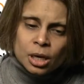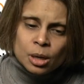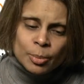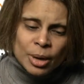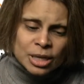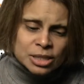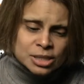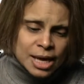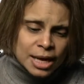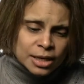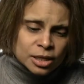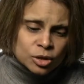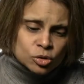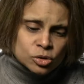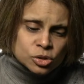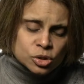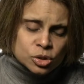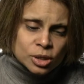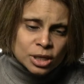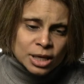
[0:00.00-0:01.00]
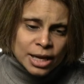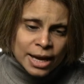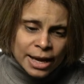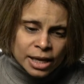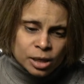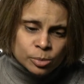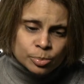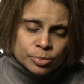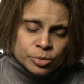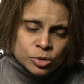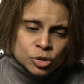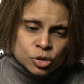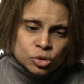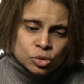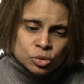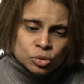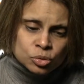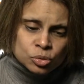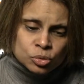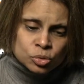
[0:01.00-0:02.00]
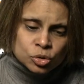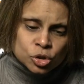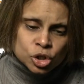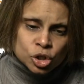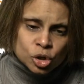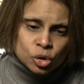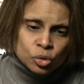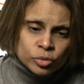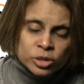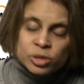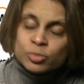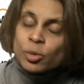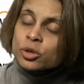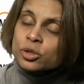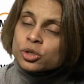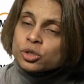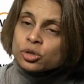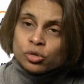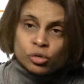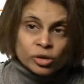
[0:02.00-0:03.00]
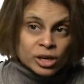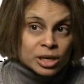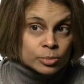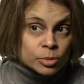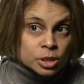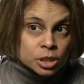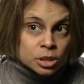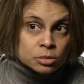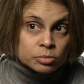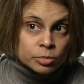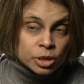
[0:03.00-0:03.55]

PET scanning also can help to show response to treatment,